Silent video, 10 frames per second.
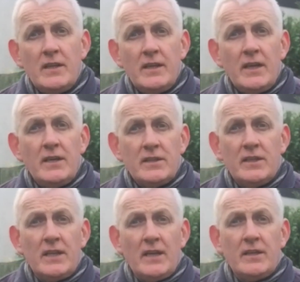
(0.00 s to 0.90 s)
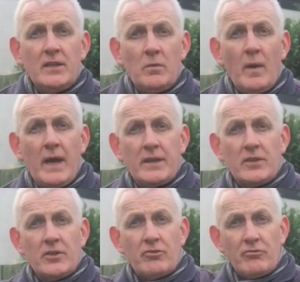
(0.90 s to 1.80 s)
the east and sets in the west
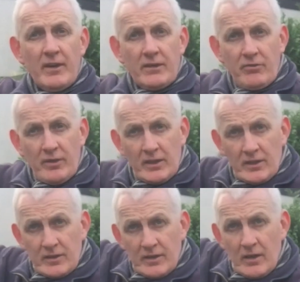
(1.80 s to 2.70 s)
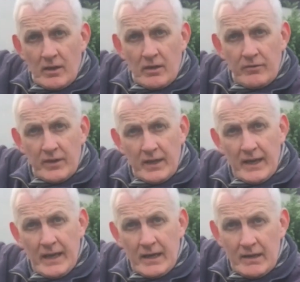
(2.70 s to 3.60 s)
on a trajectory, is going to start over here